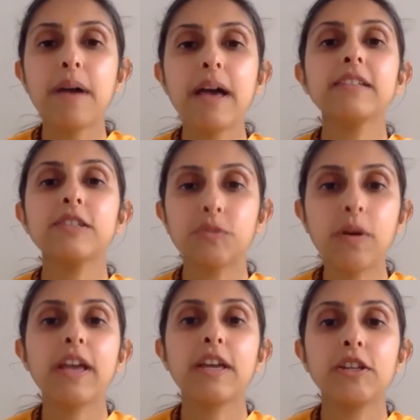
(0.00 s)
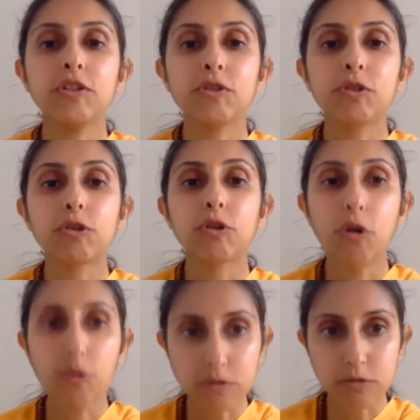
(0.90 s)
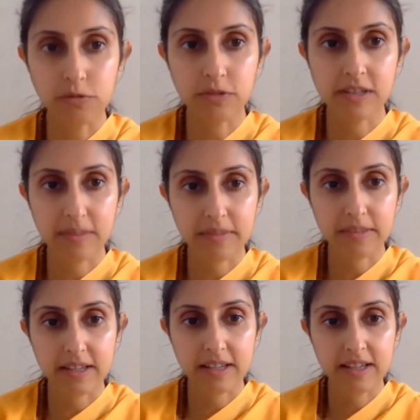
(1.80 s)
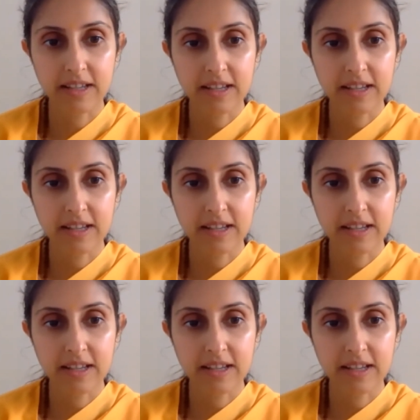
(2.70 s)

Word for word: best way to go through something